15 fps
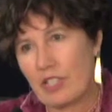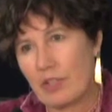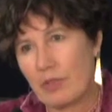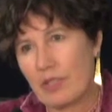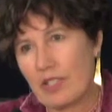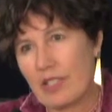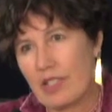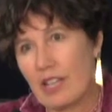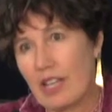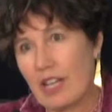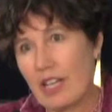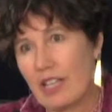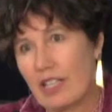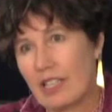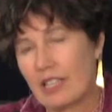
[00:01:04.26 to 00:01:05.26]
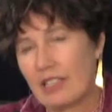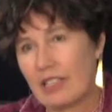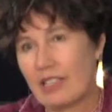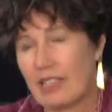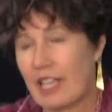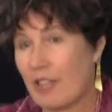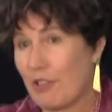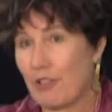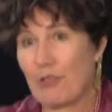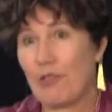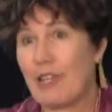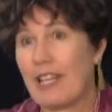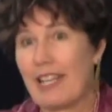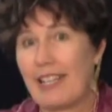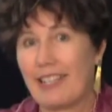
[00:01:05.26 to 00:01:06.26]
year was higher than that
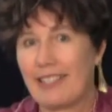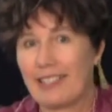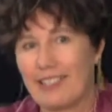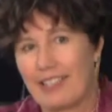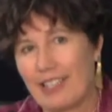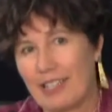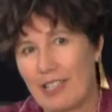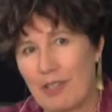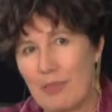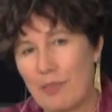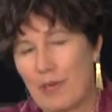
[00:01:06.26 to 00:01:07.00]
three uh,